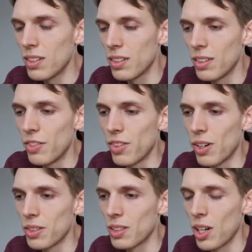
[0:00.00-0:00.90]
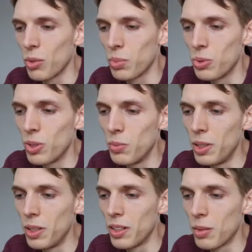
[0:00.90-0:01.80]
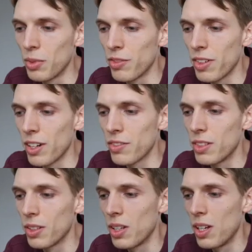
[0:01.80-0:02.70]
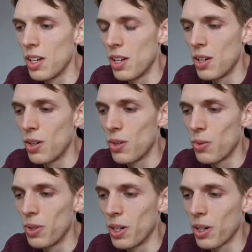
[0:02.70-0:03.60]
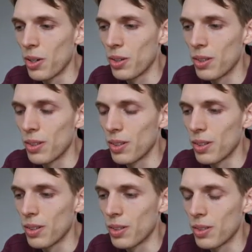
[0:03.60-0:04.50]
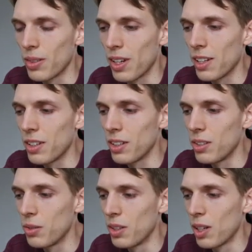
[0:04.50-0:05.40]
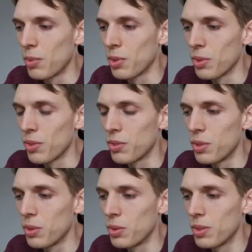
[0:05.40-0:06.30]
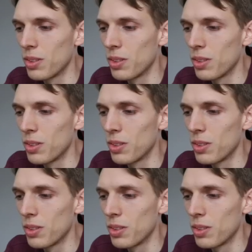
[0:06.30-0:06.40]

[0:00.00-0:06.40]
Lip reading: the first output will be number 5, then we are adding it to the number of 2,